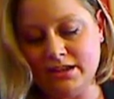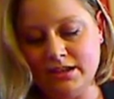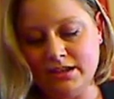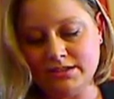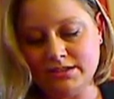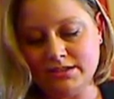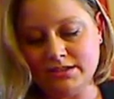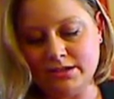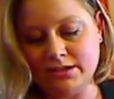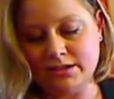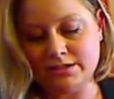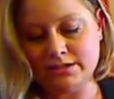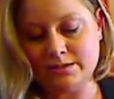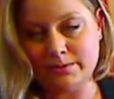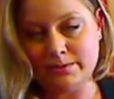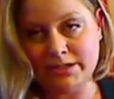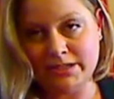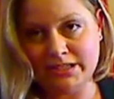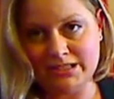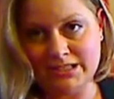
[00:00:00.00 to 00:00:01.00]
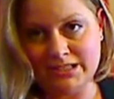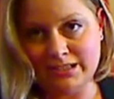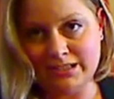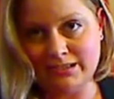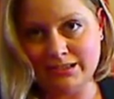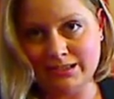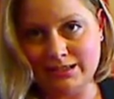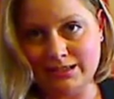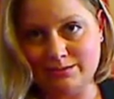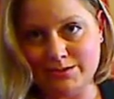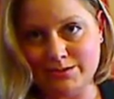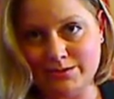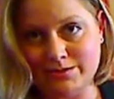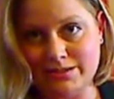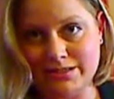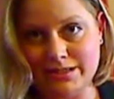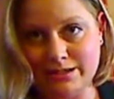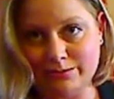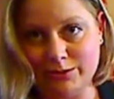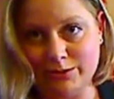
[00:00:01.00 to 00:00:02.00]
So it's a pretty good deal. It comes with
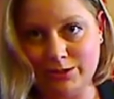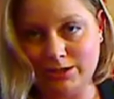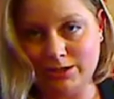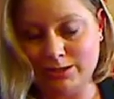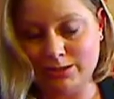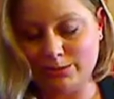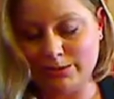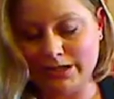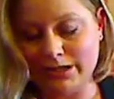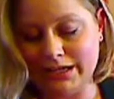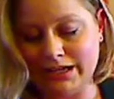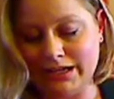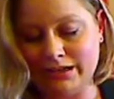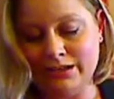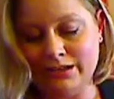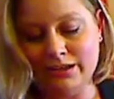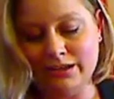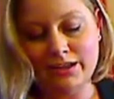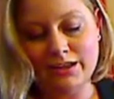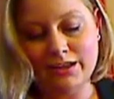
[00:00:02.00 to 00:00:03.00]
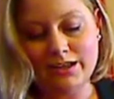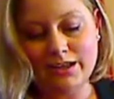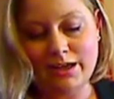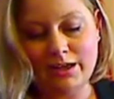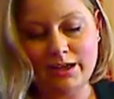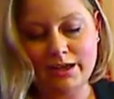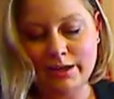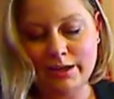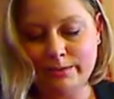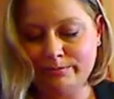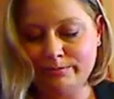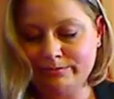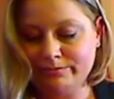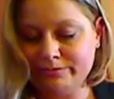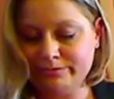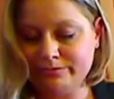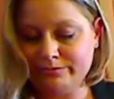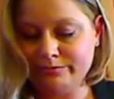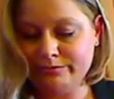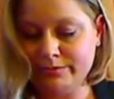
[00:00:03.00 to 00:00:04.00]
several already.
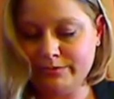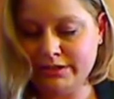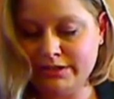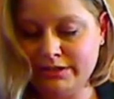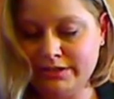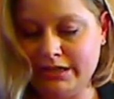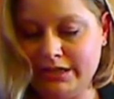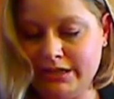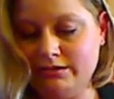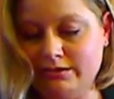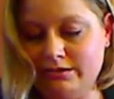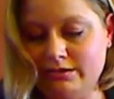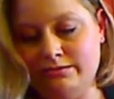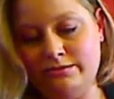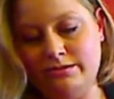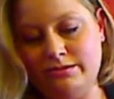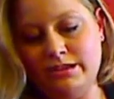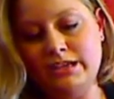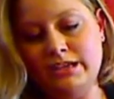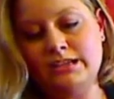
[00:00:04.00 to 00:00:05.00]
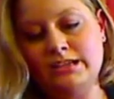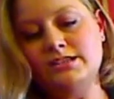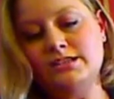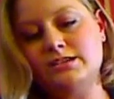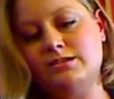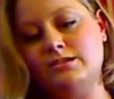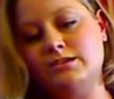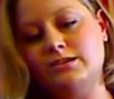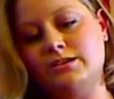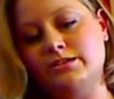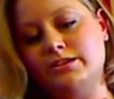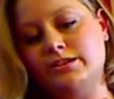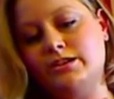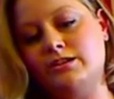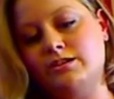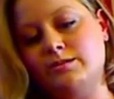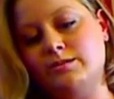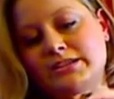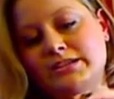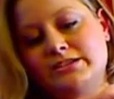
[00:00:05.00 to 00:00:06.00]
Now, these are the
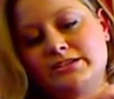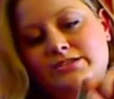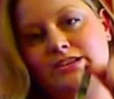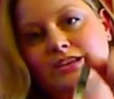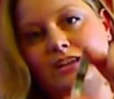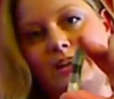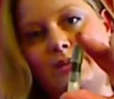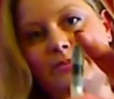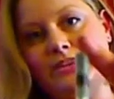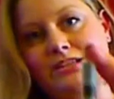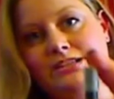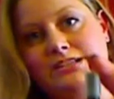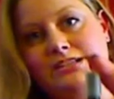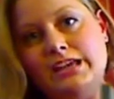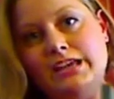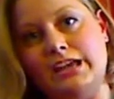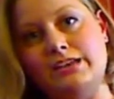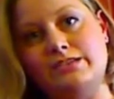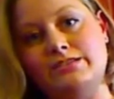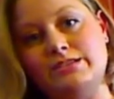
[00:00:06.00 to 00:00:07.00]
cartomizers that come in this kit.